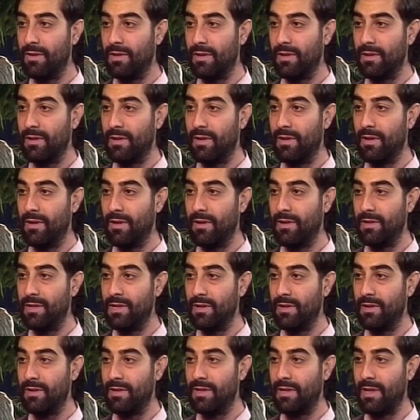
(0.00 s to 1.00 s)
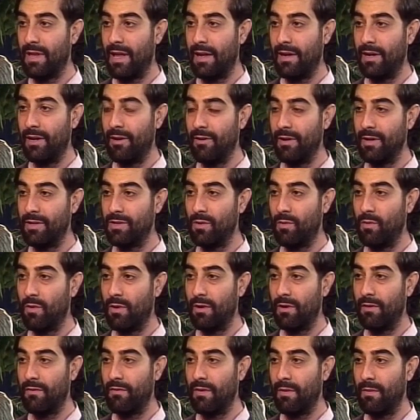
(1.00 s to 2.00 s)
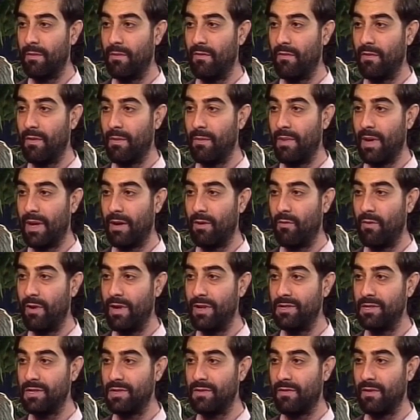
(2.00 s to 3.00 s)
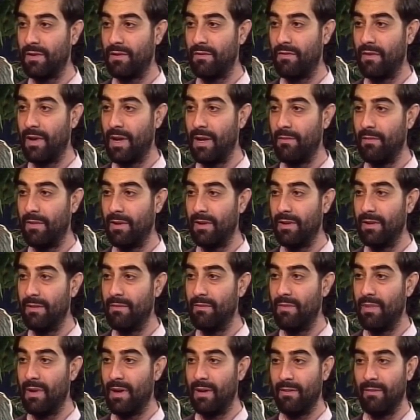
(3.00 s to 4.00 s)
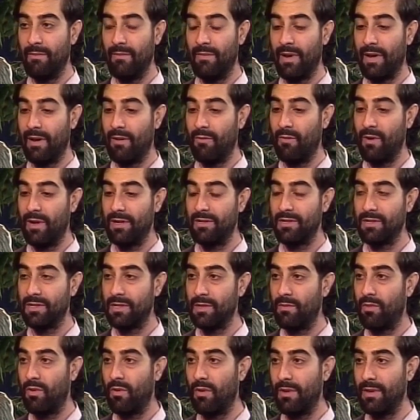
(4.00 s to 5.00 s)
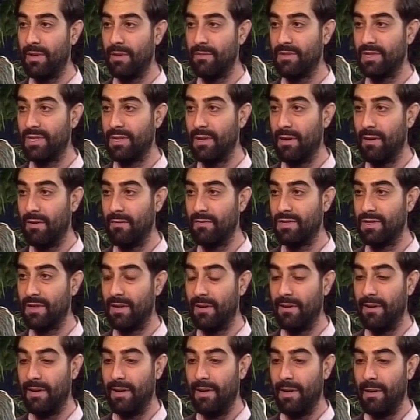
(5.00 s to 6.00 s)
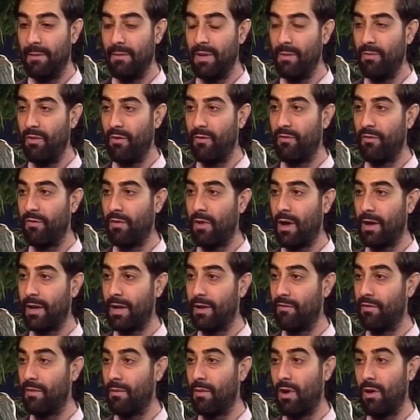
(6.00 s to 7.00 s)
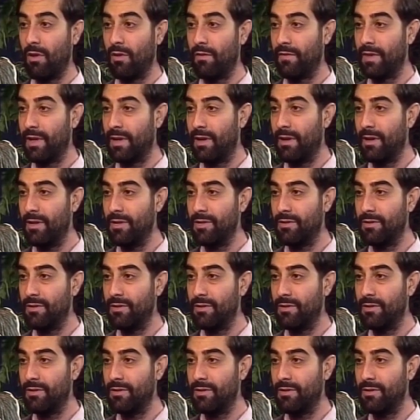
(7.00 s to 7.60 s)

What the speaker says: to that area to work for better wages for their family, better ways to support themselves? People flocking from all over the country.